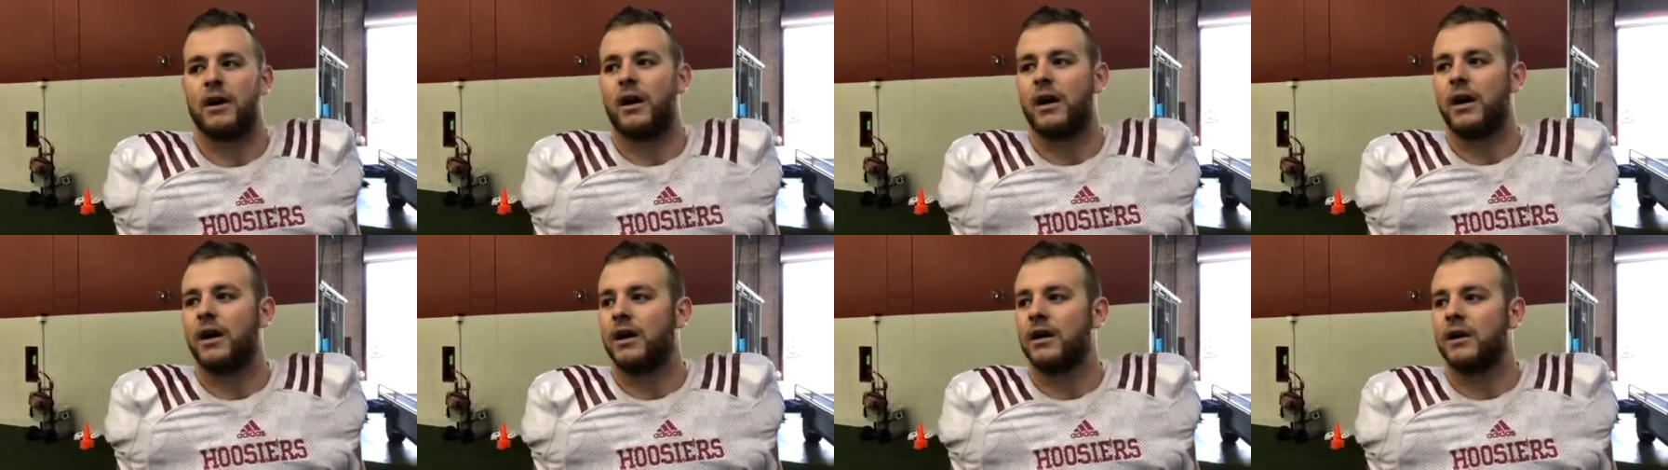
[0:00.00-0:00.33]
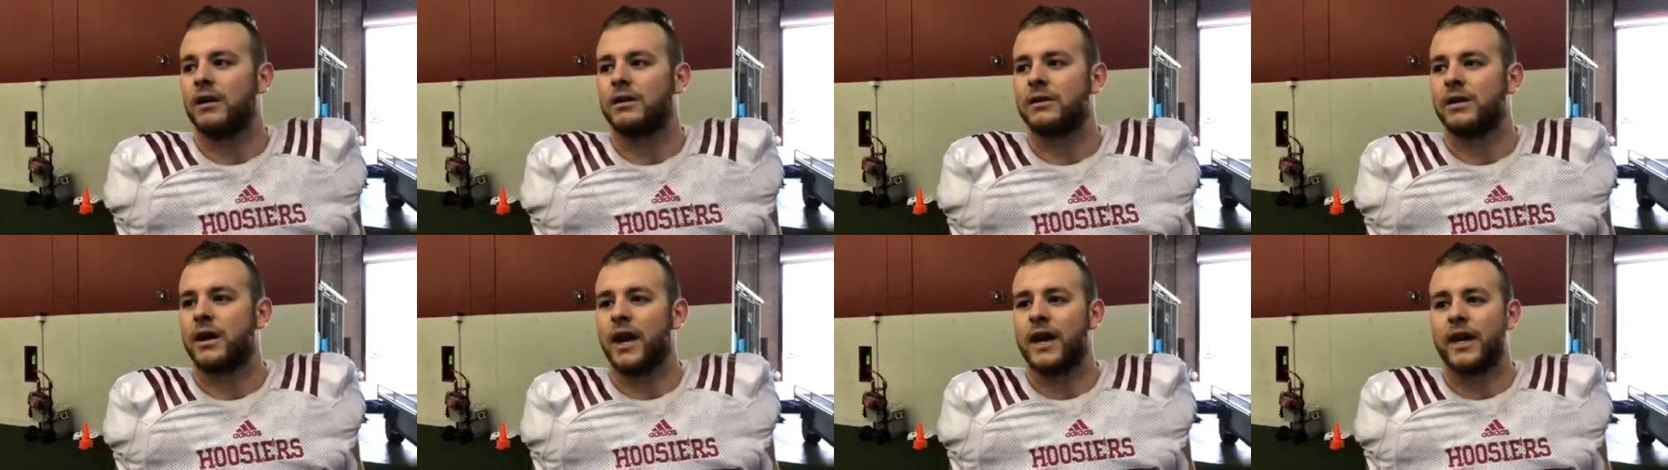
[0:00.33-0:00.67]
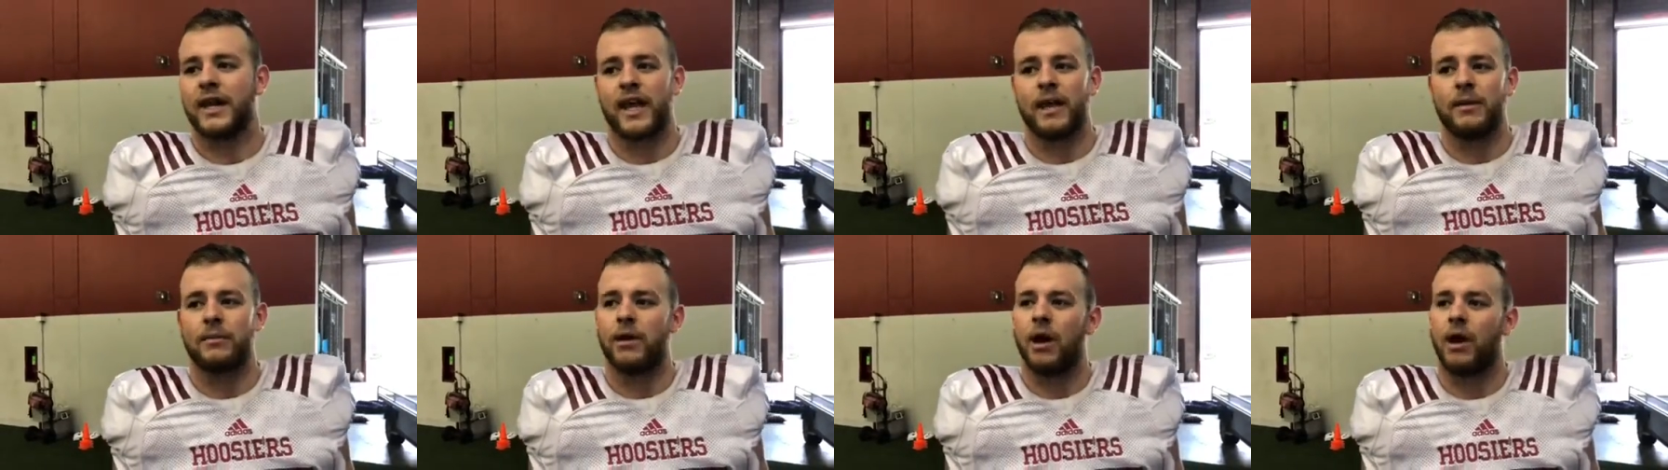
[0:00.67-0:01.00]
Uh, I got
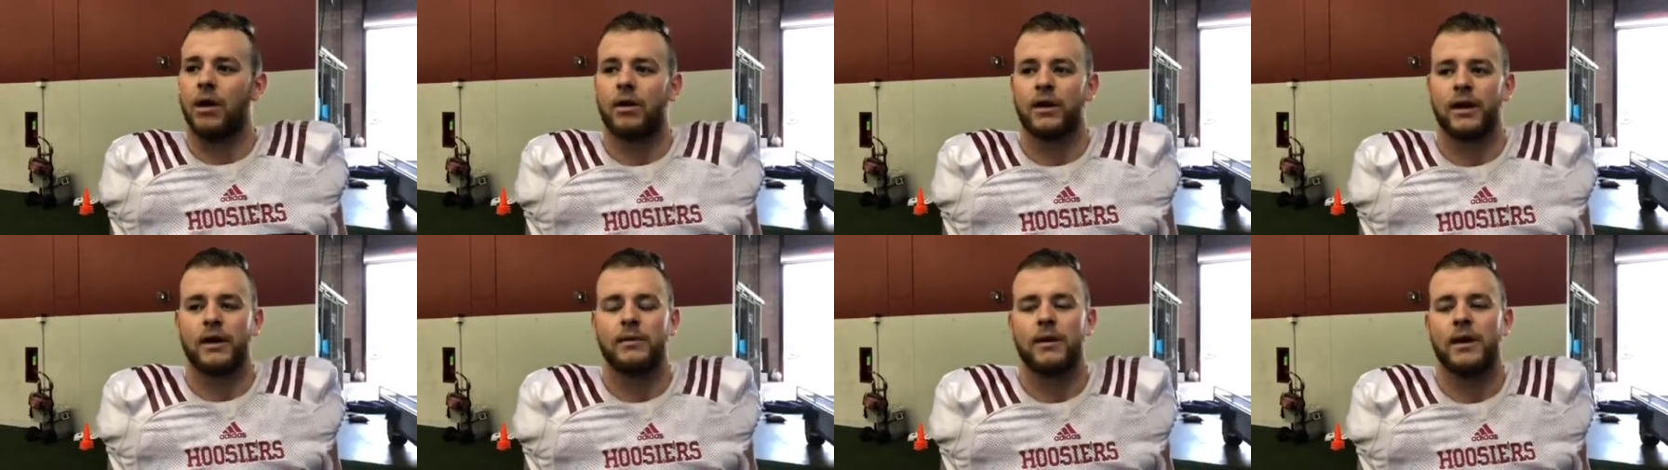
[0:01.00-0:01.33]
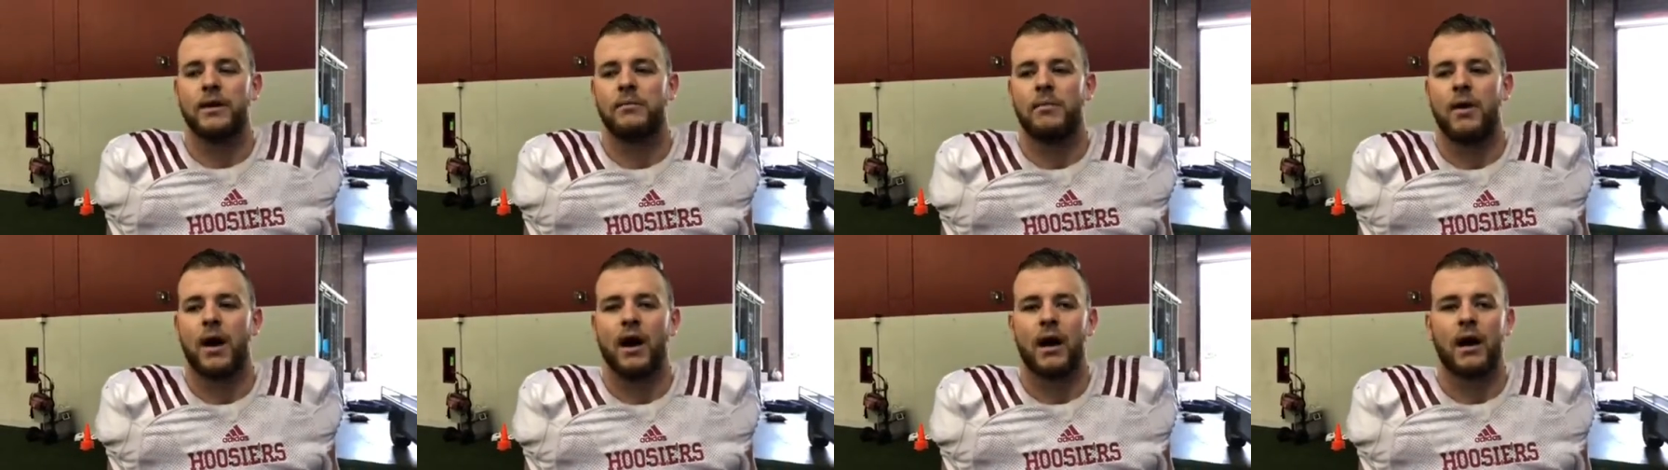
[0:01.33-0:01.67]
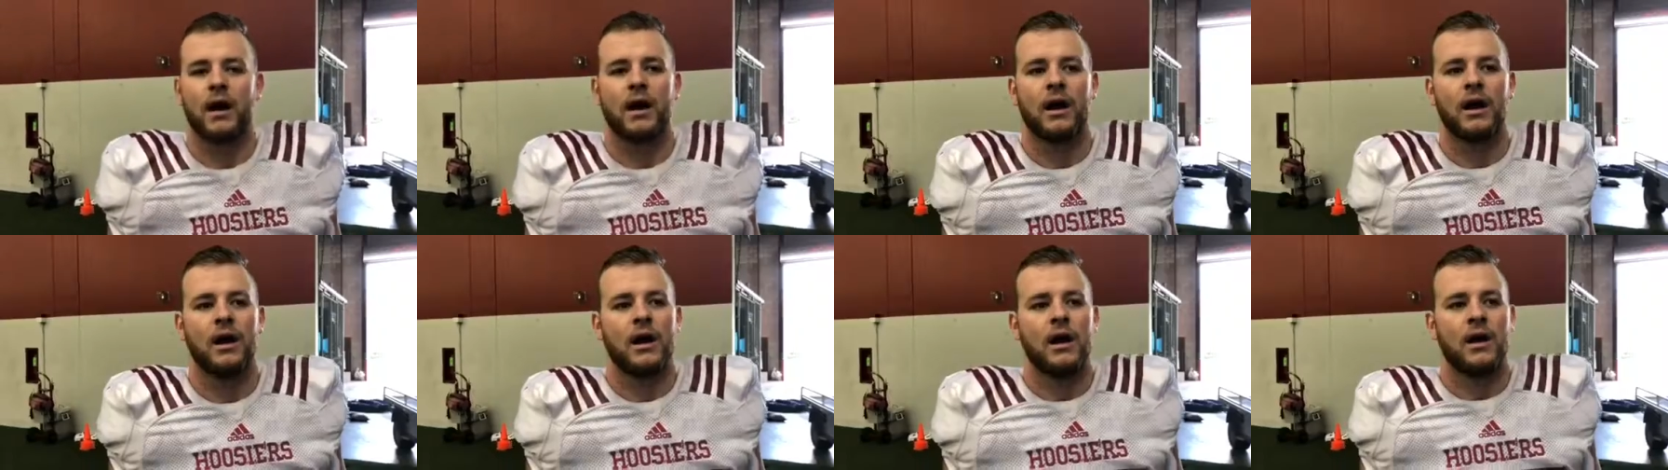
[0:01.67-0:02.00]
to keep going, keep getting
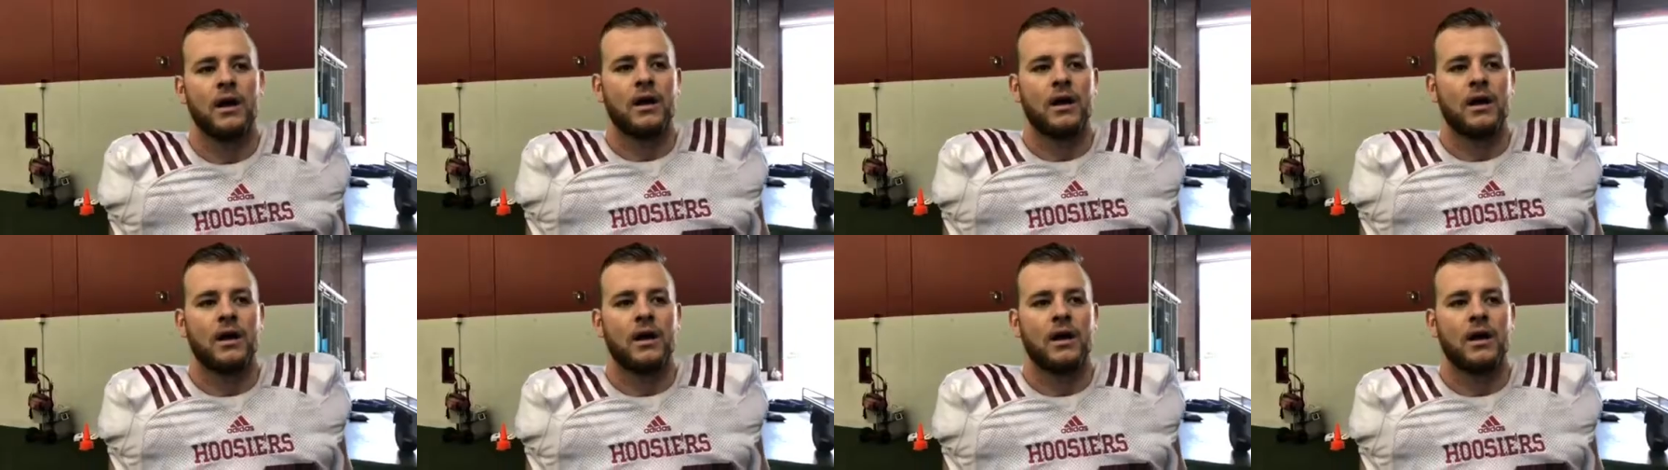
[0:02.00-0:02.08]
better,